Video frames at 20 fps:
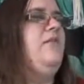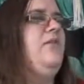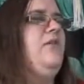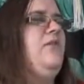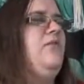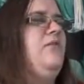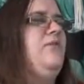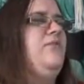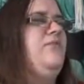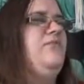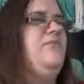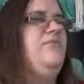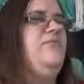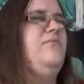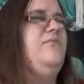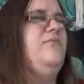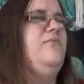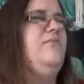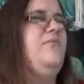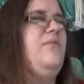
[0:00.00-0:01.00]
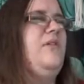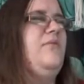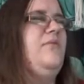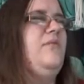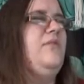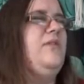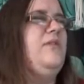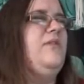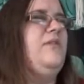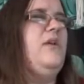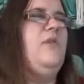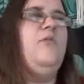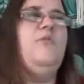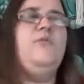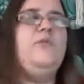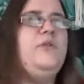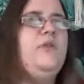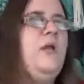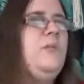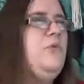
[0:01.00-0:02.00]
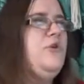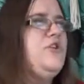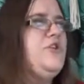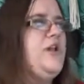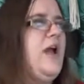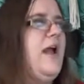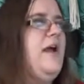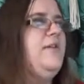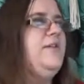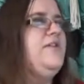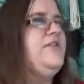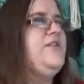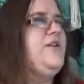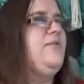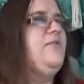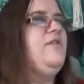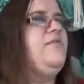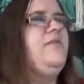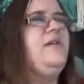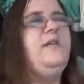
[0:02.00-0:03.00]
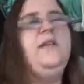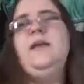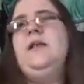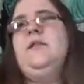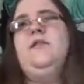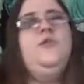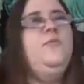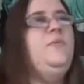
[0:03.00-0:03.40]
know, I was a little more childish. I was feeling a little